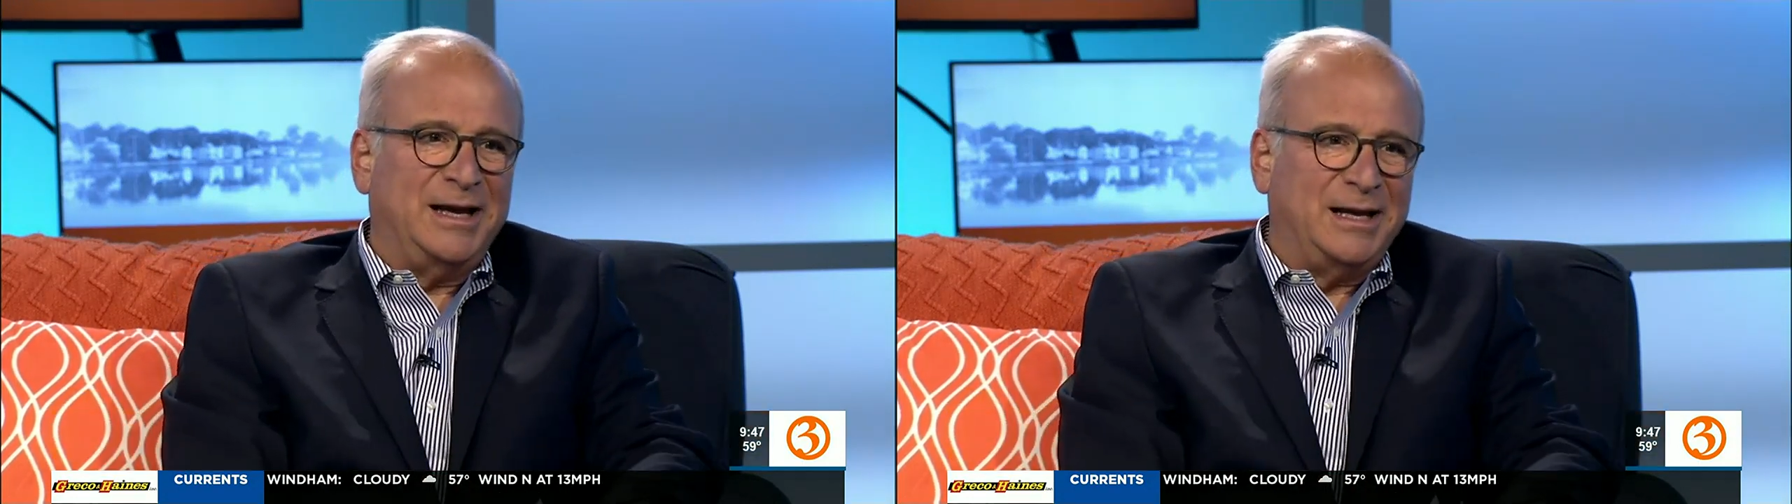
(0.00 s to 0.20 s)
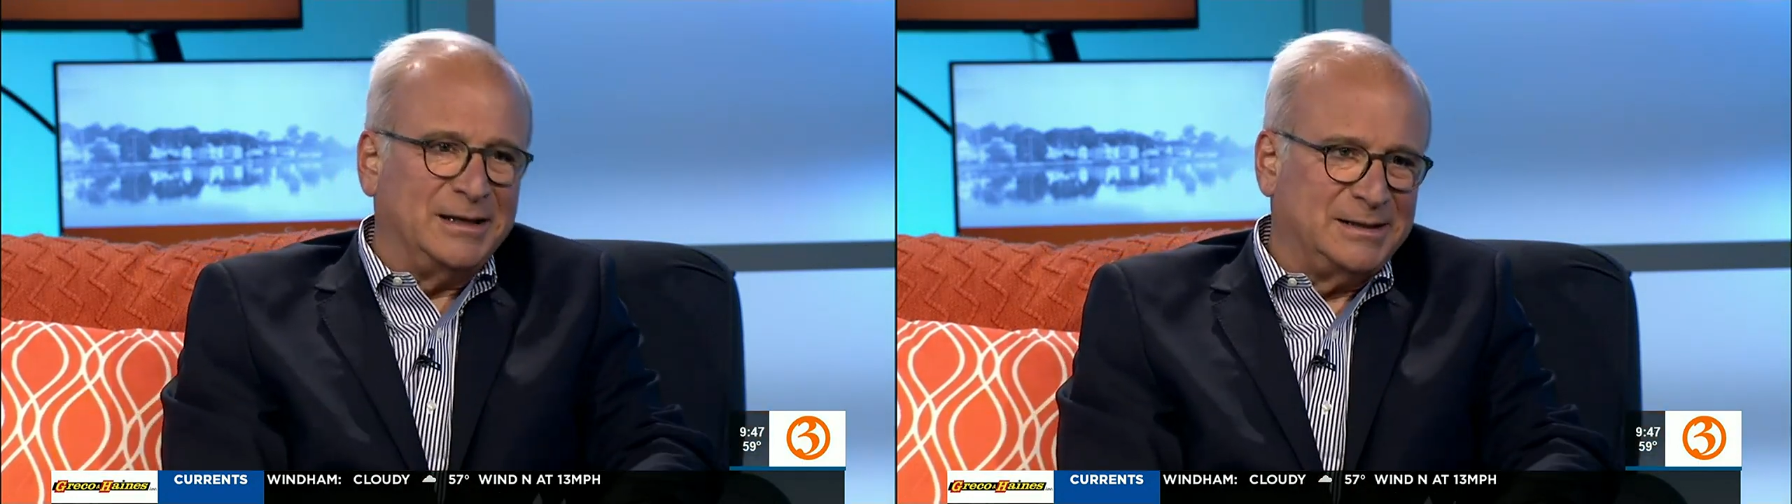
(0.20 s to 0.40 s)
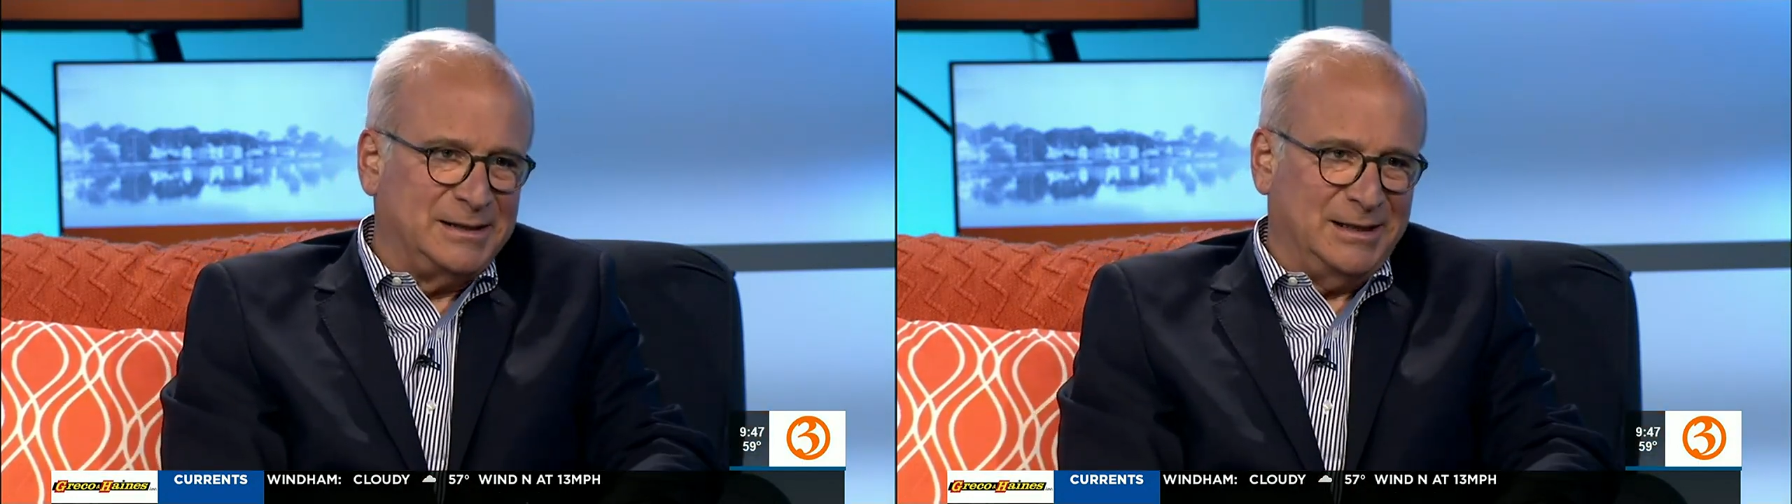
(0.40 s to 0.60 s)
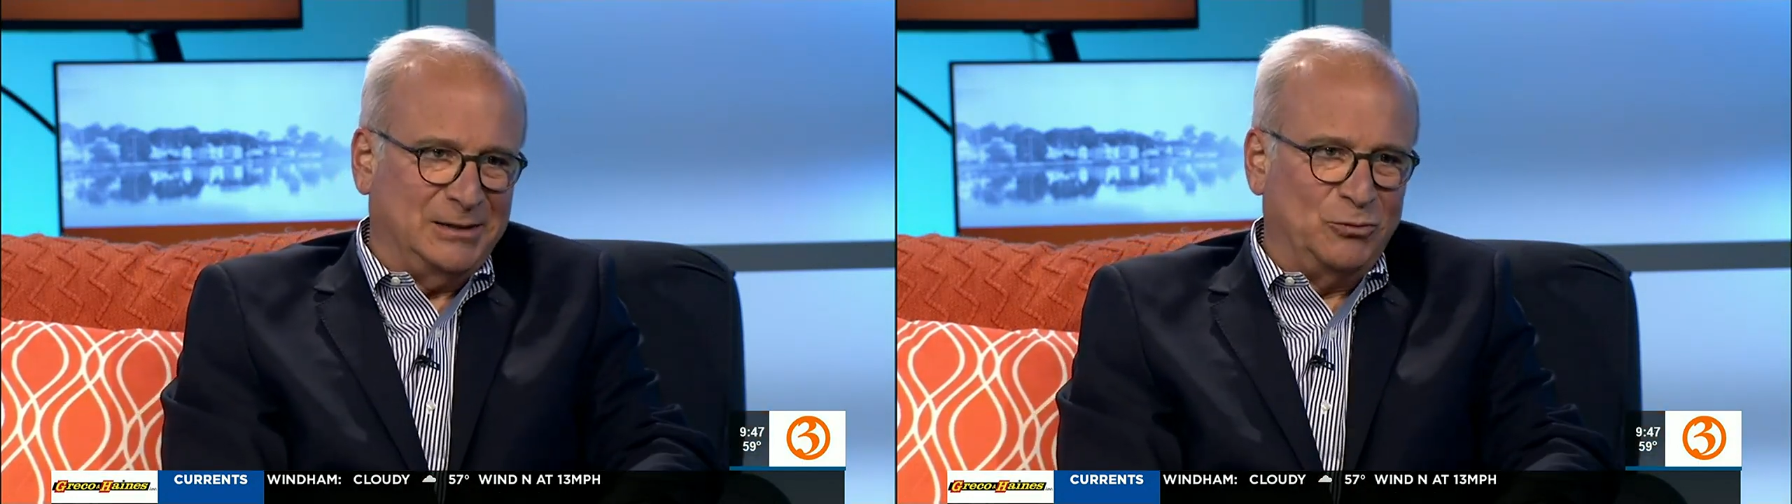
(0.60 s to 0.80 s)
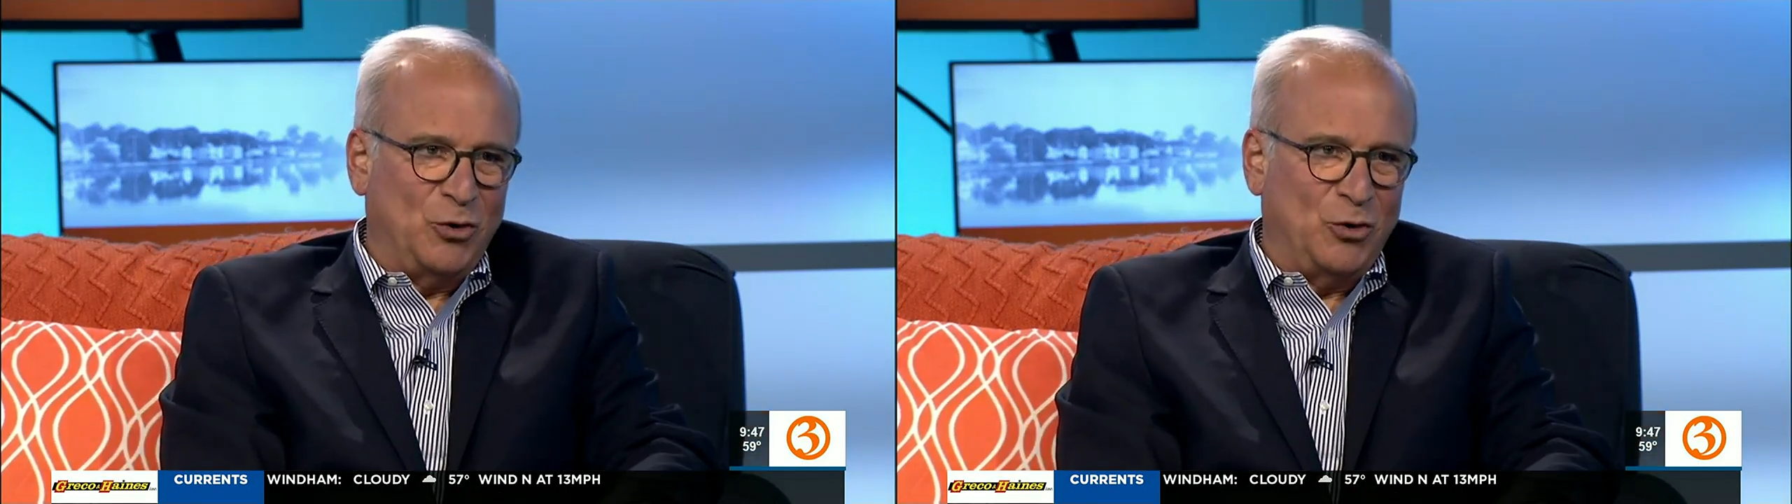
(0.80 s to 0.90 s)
Connecticut uh,